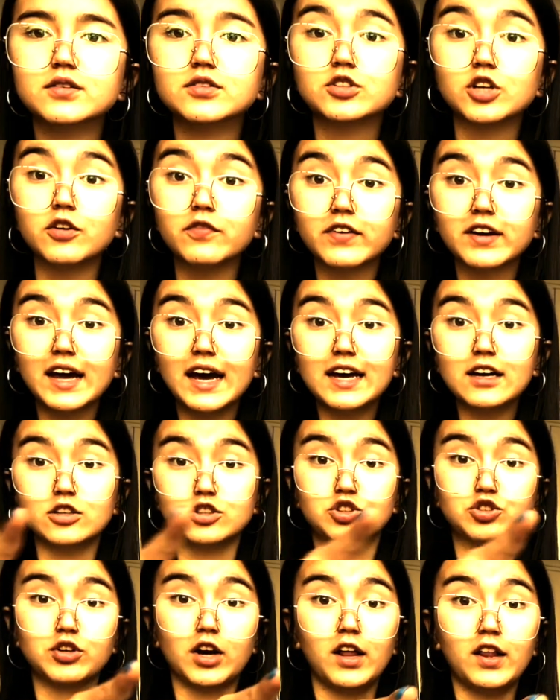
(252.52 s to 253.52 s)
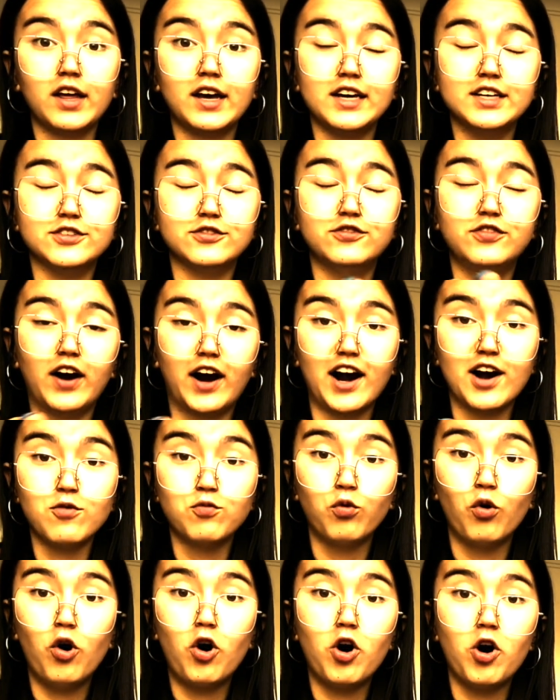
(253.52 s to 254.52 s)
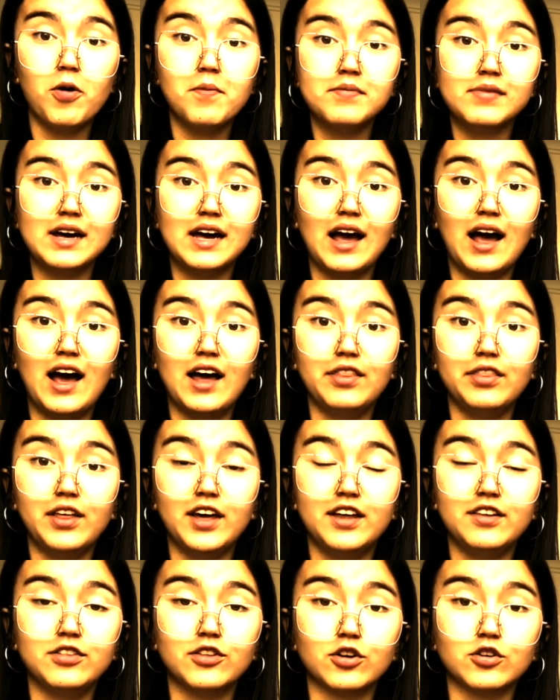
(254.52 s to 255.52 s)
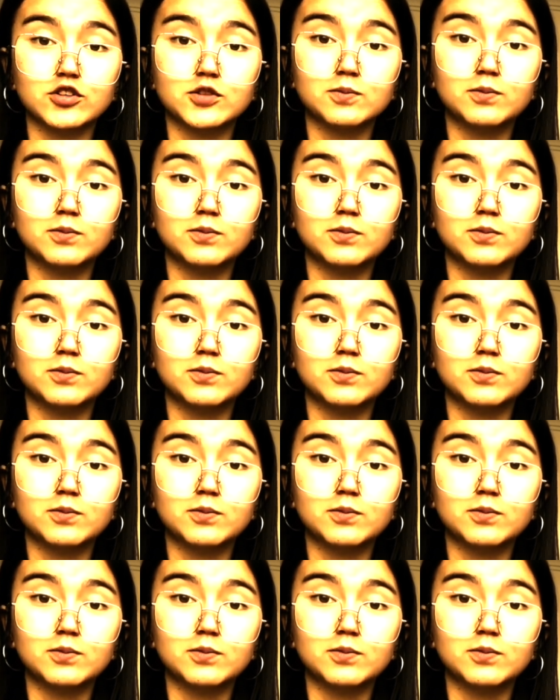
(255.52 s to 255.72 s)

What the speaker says: Don't forget, Australia is very warm and in those